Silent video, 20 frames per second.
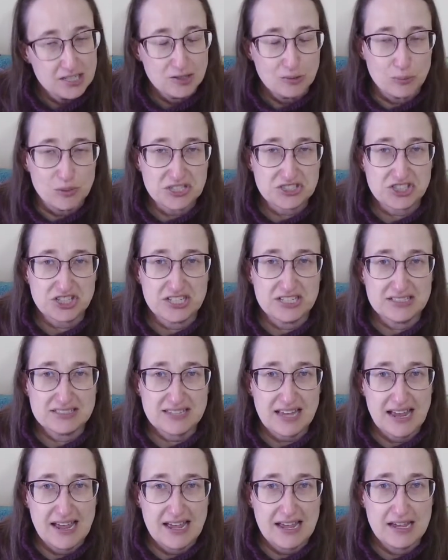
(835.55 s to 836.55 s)
which is
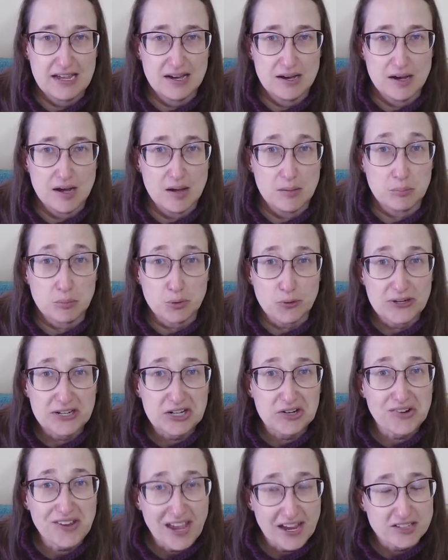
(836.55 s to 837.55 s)
a
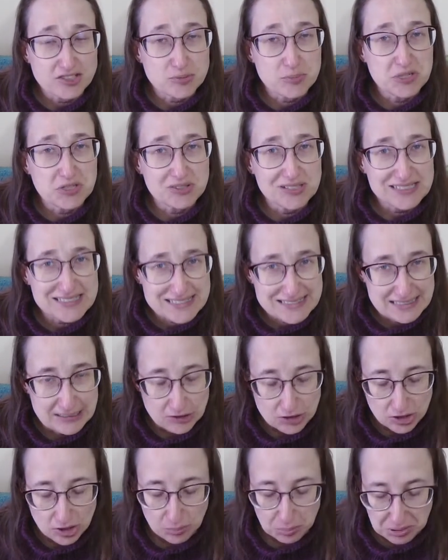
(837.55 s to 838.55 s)
merino cashmere
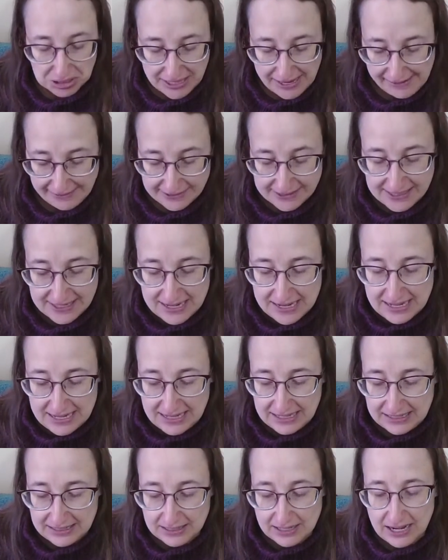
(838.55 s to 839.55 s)
silk blend,
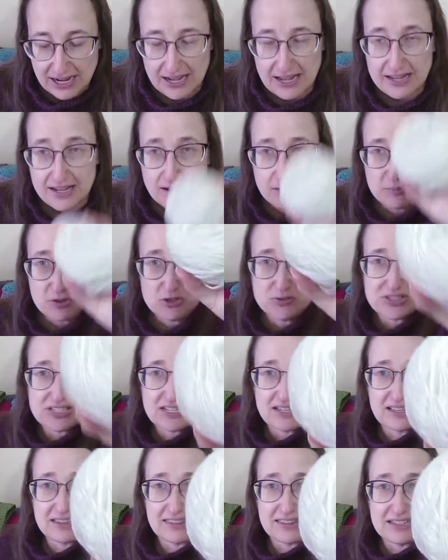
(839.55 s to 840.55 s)
and I am
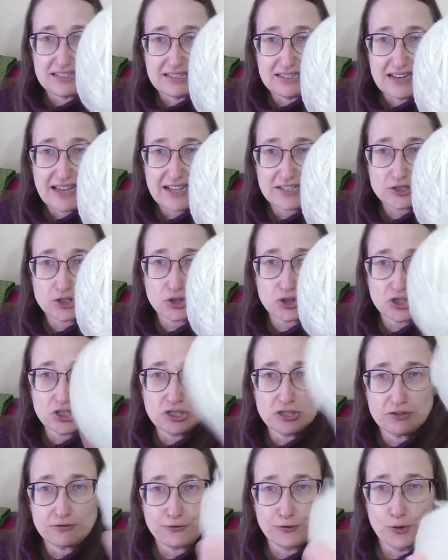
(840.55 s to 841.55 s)
using the
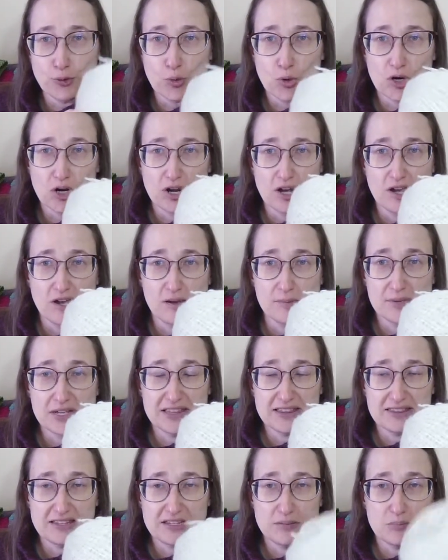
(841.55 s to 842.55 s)
natural for
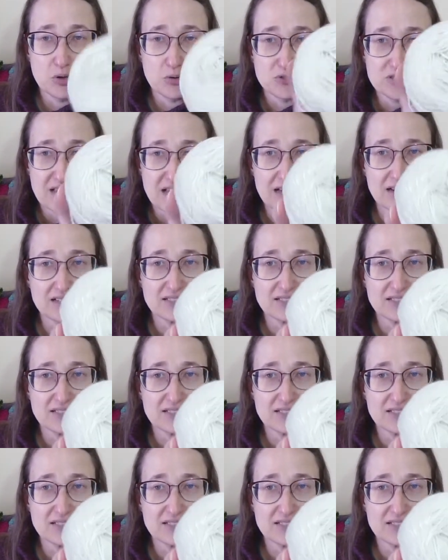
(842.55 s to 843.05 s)
the mosaic